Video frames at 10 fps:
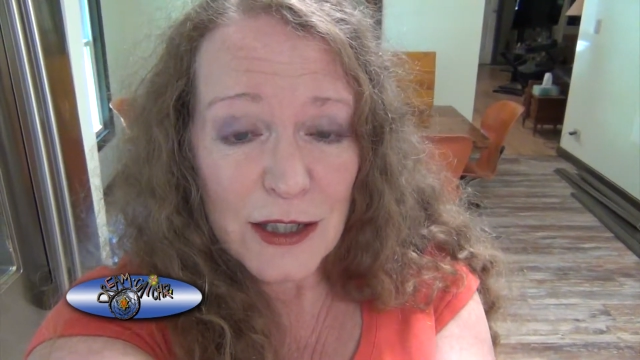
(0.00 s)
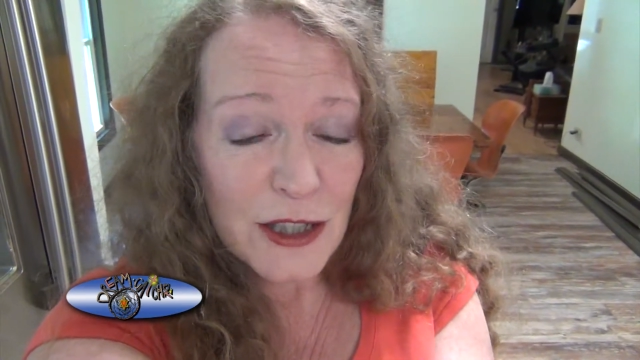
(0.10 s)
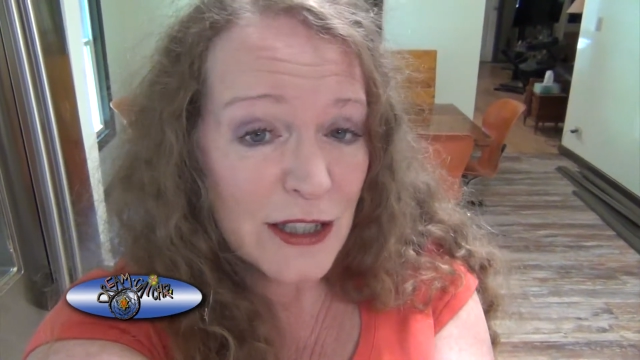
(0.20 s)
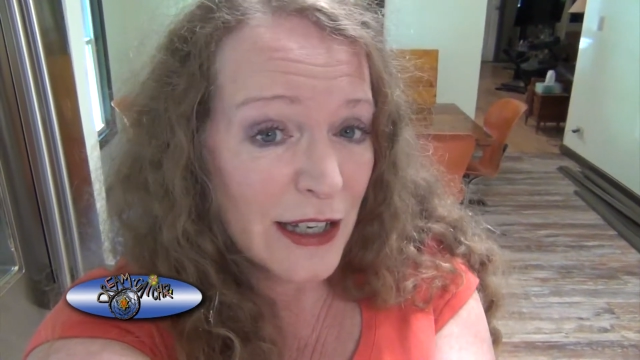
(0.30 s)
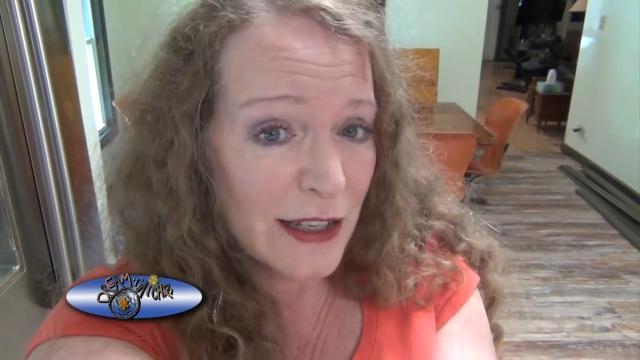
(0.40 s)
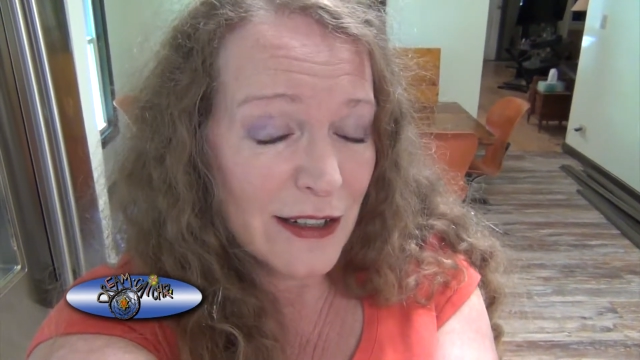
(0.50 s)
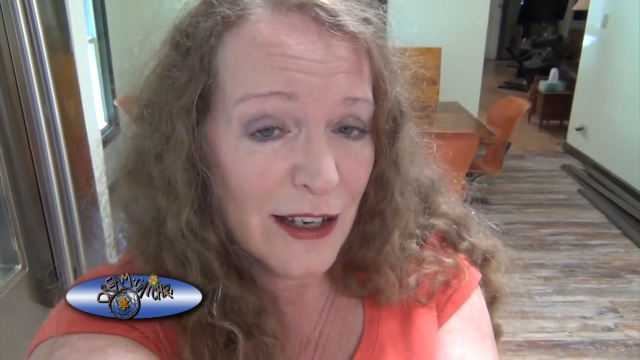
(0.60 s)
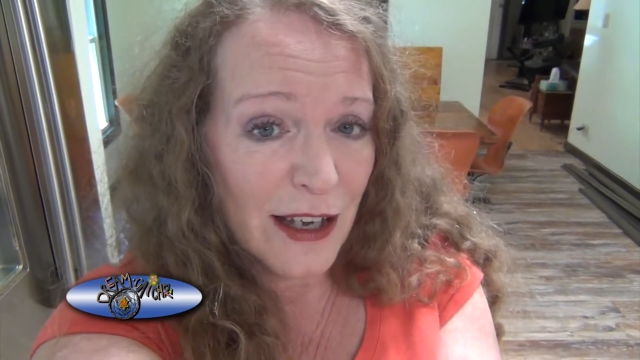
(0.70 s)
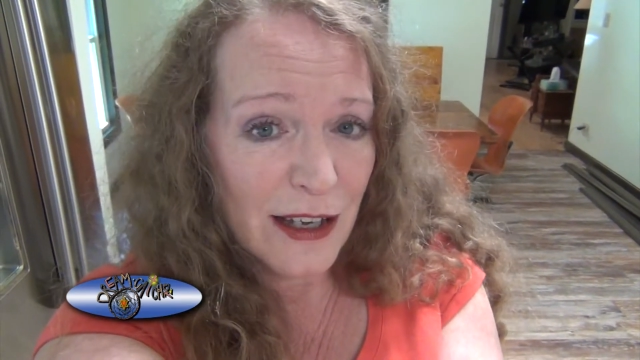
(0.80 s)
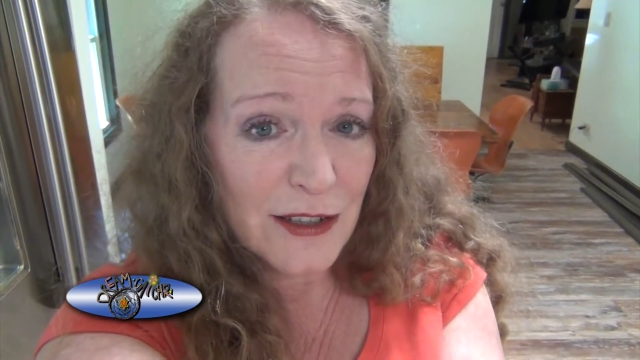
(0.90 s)
stained
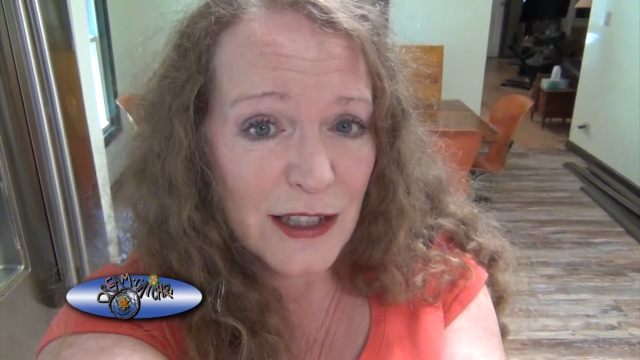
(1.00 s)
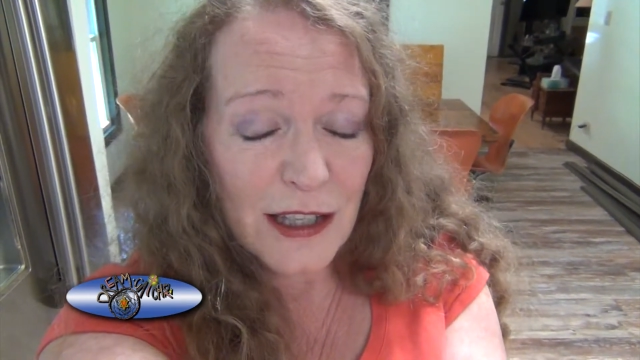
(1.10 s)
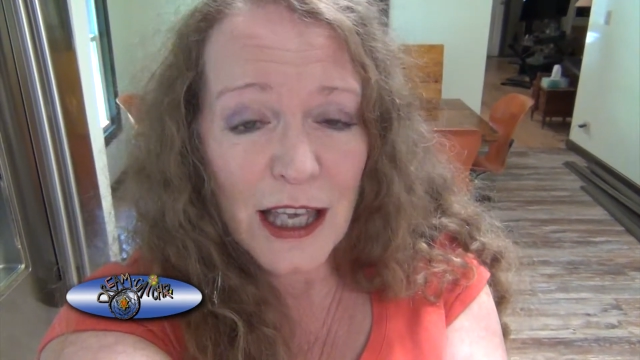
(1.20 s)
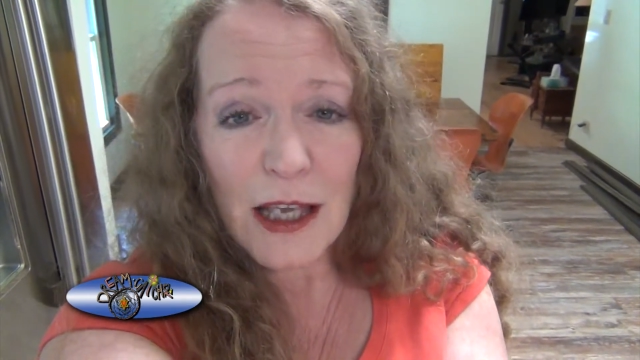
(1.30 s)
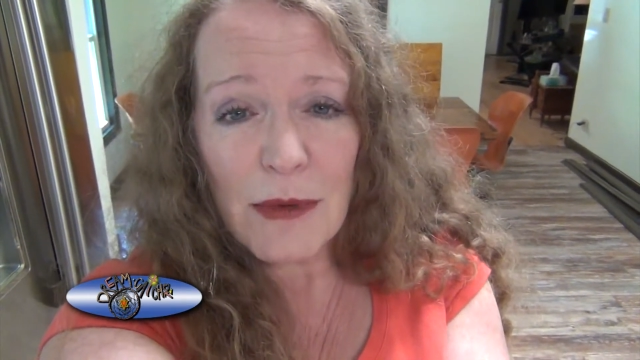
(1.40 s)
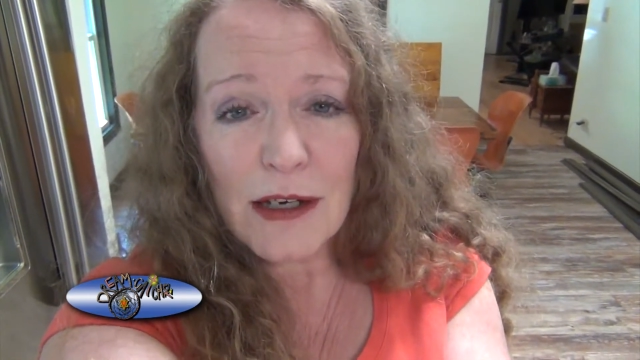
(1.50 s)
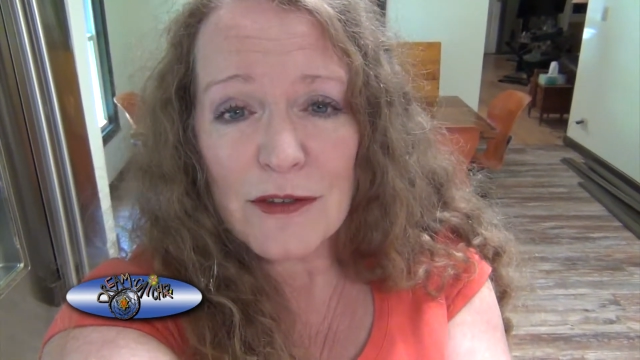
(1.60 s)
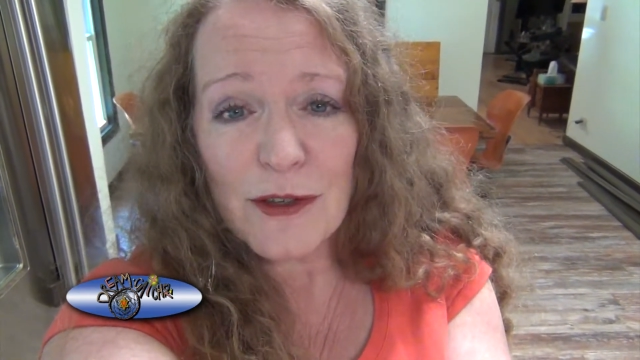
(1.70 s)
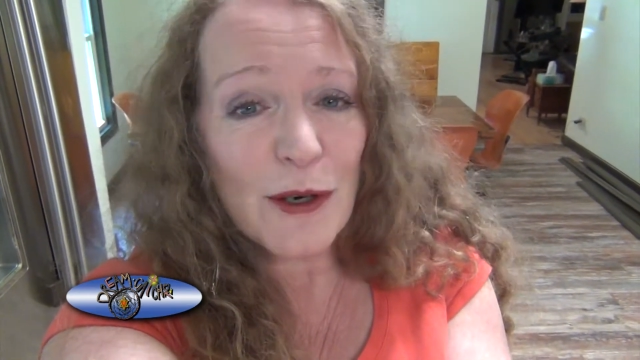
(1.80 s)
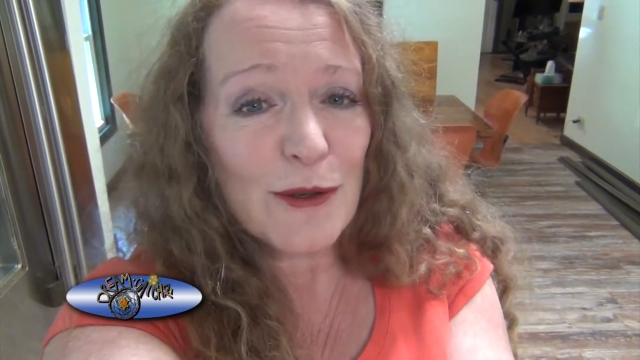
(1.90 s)
glass that came
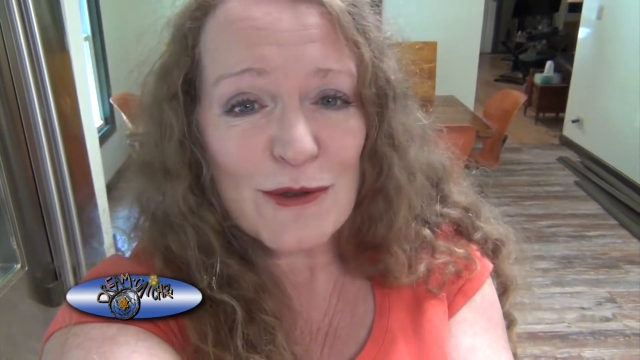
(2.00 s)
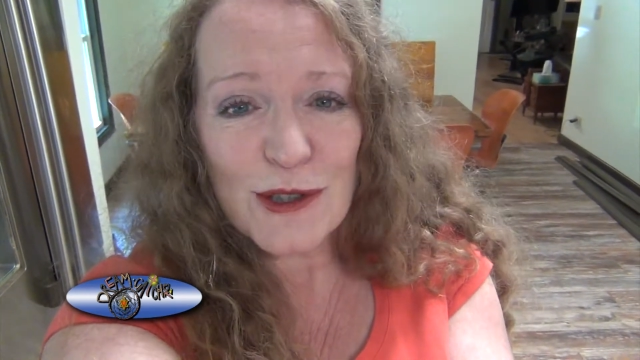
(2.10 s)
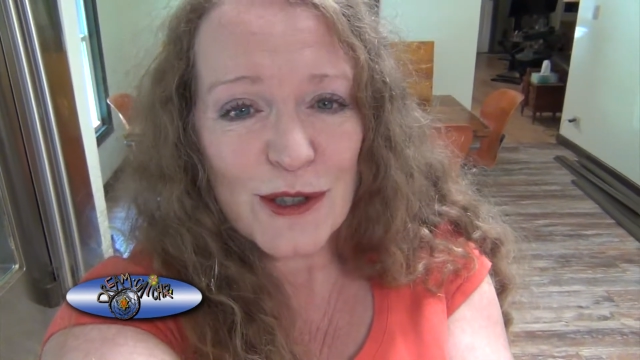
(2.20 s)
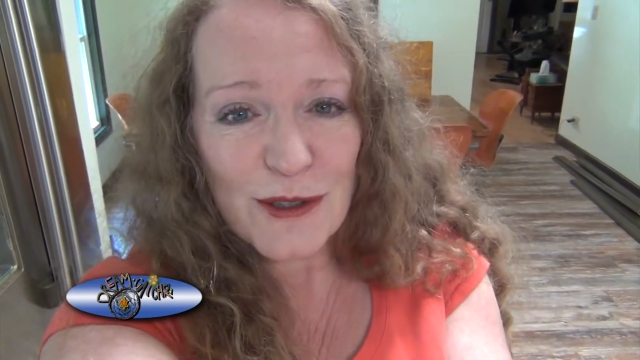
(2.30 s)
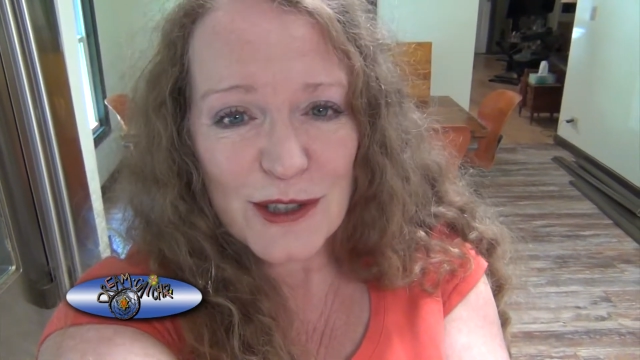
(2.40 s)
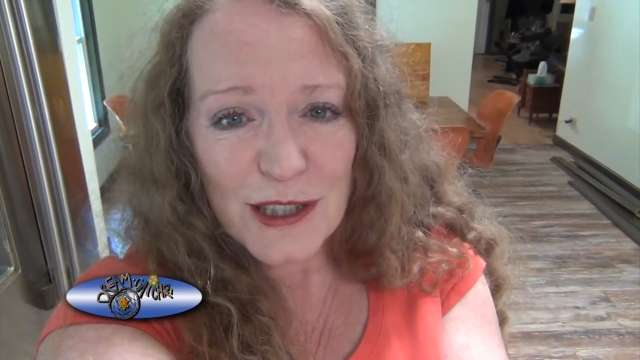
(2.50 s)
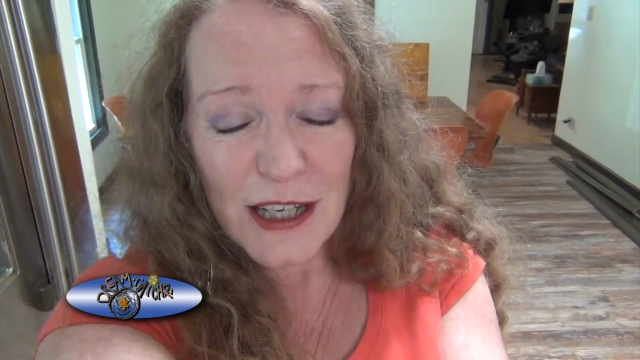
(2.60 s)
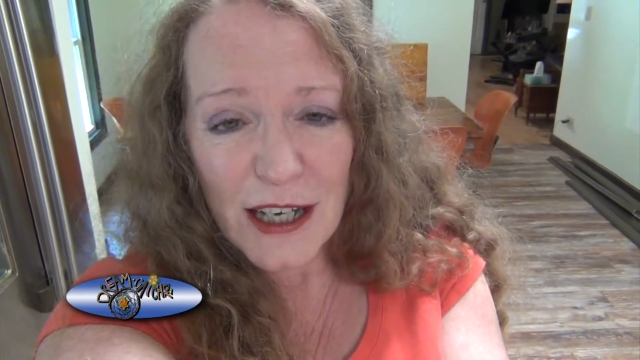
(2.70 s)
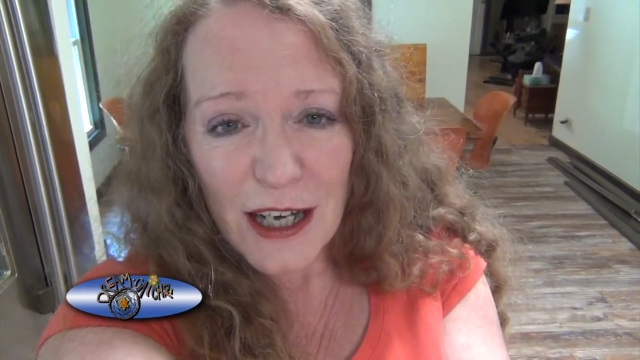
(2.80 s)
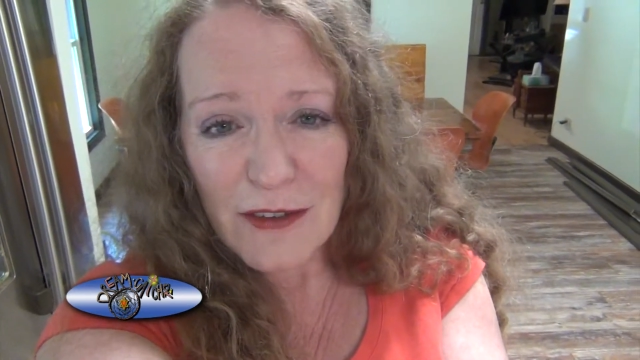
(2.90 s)
out of an old church.